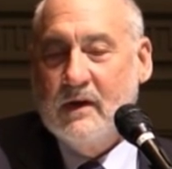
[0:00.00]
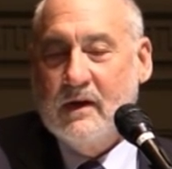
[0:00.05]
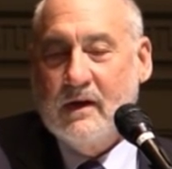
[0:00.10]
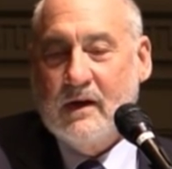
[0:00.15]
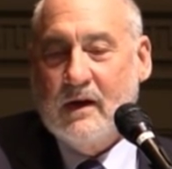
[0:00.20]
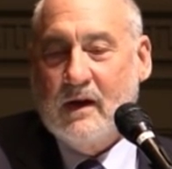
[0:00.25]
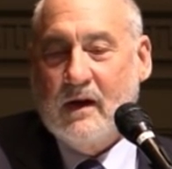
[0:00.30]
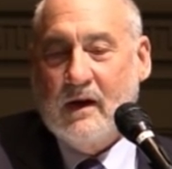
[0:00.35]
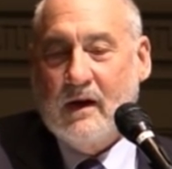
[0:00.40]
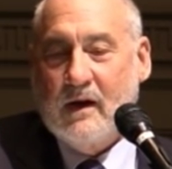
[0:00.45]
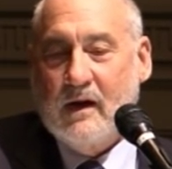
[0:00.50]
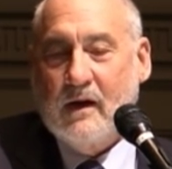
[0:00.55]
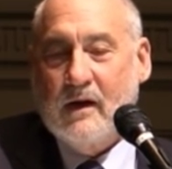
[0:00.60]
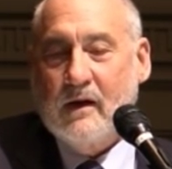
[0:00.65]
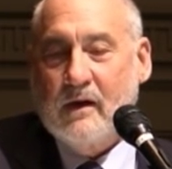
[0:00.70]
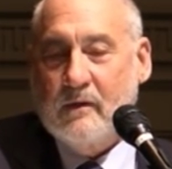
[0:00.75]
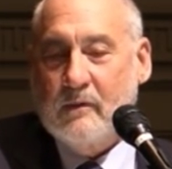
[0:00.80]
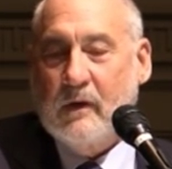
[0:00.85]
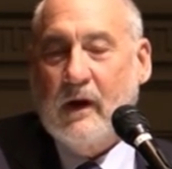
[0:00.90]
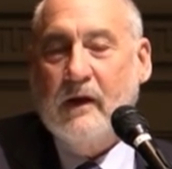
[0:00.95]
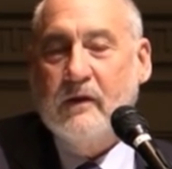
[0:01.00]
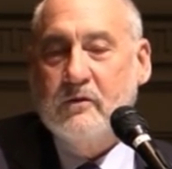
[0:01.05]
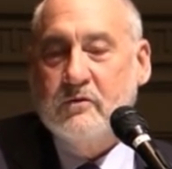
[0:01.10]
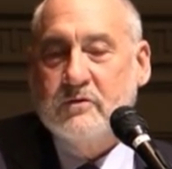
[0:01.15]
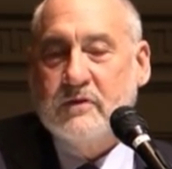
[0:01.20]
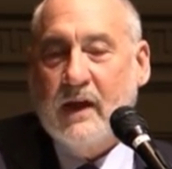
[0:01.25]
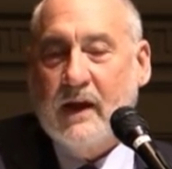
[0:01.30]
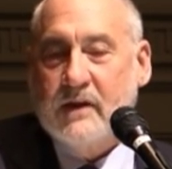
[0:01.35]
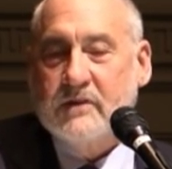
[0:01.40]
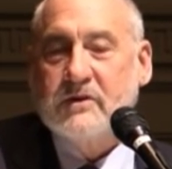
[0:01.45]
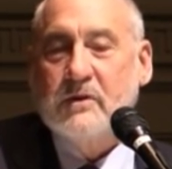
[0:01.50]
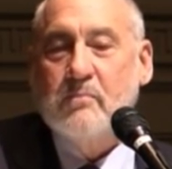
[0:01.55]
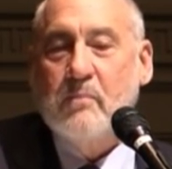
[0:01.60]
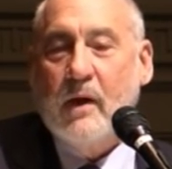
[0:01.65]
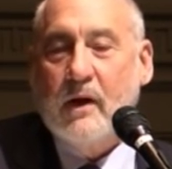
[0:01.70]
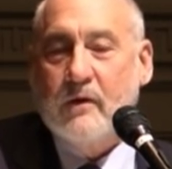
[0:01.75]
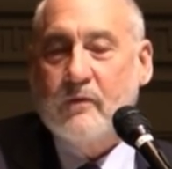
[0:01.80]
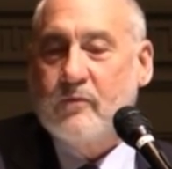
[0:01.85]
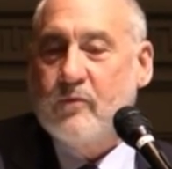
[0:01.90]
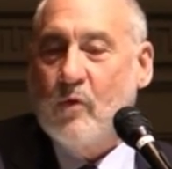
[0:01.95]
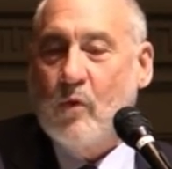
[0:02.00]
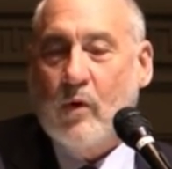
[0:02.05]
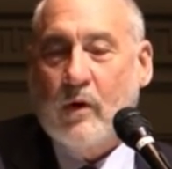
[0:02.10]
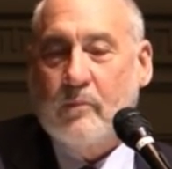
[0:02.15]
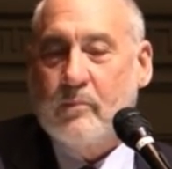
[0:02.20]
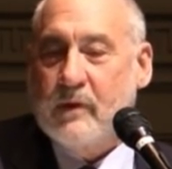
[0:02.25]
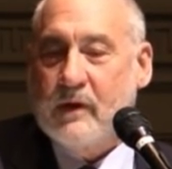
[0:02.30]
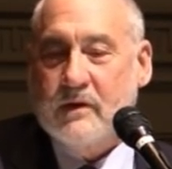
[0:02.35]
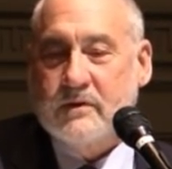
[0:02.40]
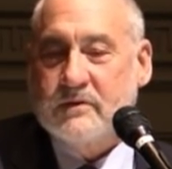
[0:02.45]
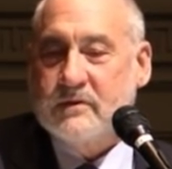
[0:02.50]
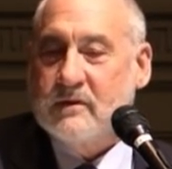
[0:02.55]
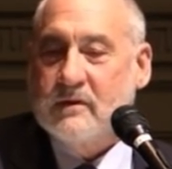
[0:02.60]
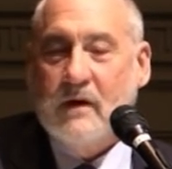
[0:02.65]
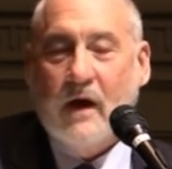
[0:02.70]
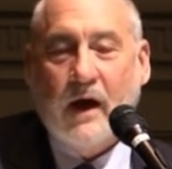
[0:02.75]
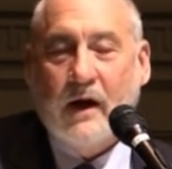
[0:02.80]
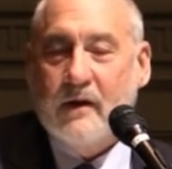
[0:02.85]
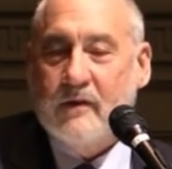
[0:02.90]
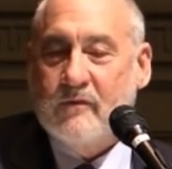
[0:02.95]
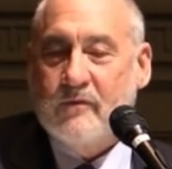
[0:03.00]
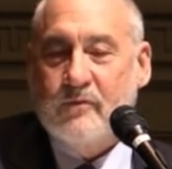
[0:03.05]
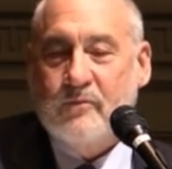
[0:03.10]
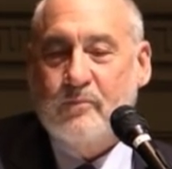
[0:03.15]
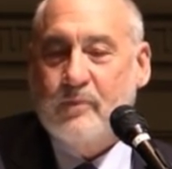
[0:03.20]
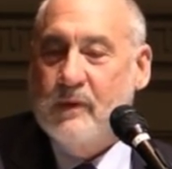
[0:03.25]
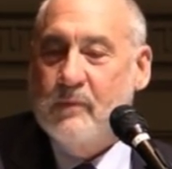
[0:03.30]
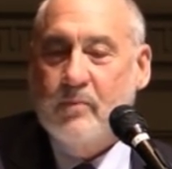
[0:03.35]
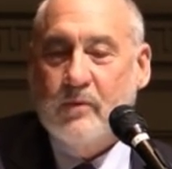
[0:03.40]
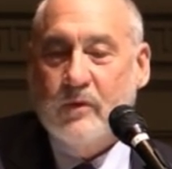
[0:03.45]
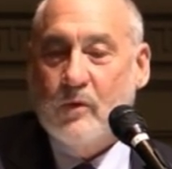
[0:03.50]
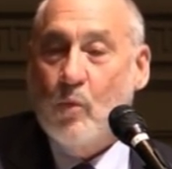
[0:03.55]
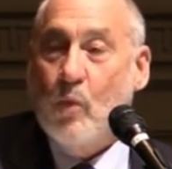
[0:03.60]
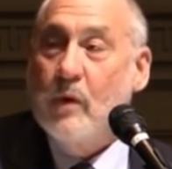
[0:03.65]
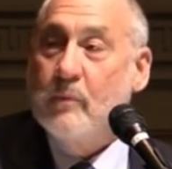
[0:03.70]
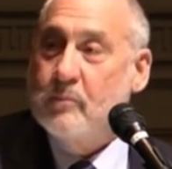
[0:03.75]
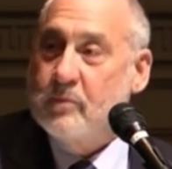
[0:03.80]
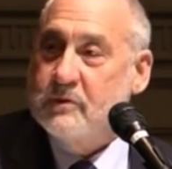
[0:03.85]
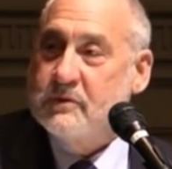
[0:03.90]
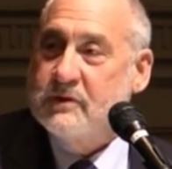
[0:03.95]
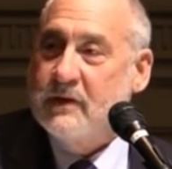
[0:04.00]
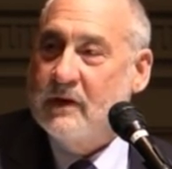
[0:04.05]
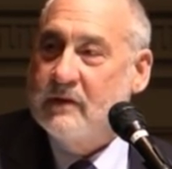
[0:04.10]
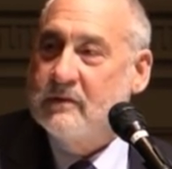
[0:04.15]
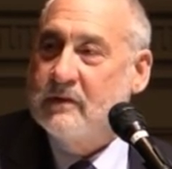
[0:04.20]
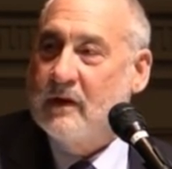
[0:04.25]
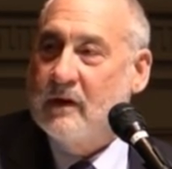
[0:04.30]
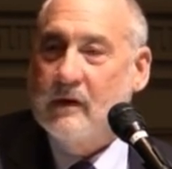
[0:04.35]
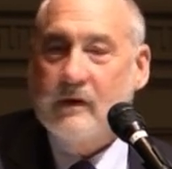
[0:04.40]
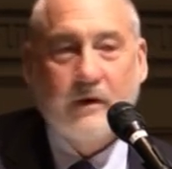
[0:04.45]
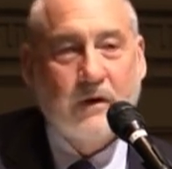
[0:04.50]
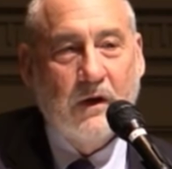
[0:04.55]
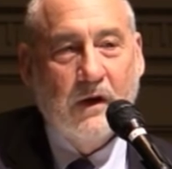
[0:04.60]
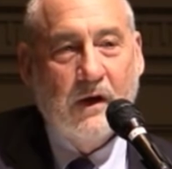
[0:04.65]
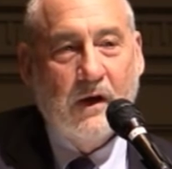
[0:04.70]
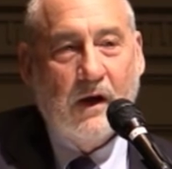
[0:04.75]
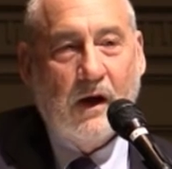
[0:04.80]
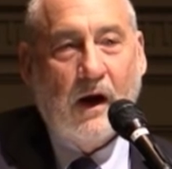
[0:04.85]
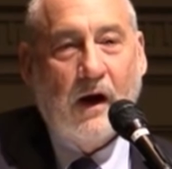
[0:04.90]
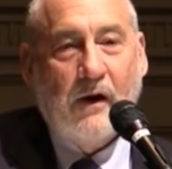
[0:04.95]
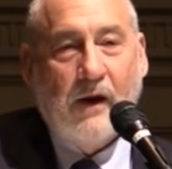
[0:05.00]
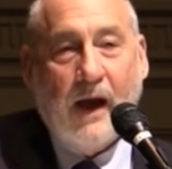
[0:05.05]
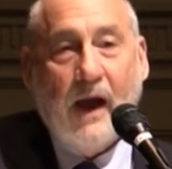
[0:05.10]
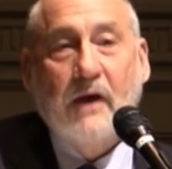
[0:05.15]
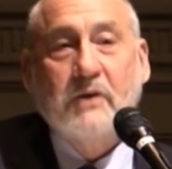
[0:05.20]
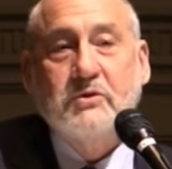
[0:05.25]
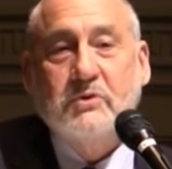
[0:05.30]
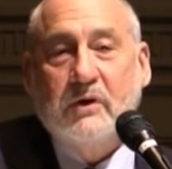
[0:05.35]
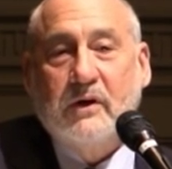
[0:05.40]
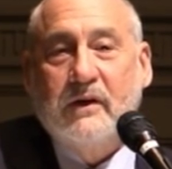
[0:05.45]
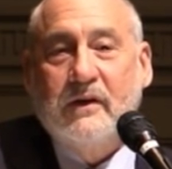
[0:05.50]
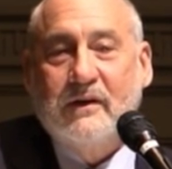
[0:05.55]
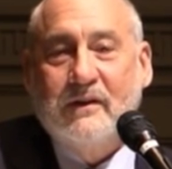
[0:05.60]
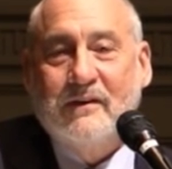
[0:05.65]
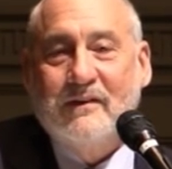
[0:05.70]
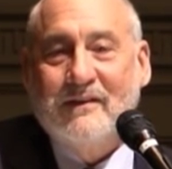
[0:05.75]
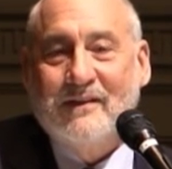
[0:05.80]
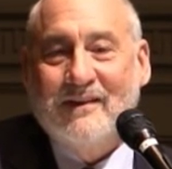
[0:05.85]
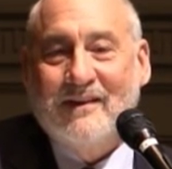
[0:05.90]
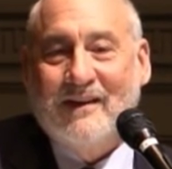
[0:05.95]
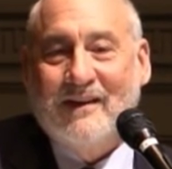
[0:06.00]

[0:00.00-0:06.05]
and I use that as a metaphor because a lot of people in the one percent are are actually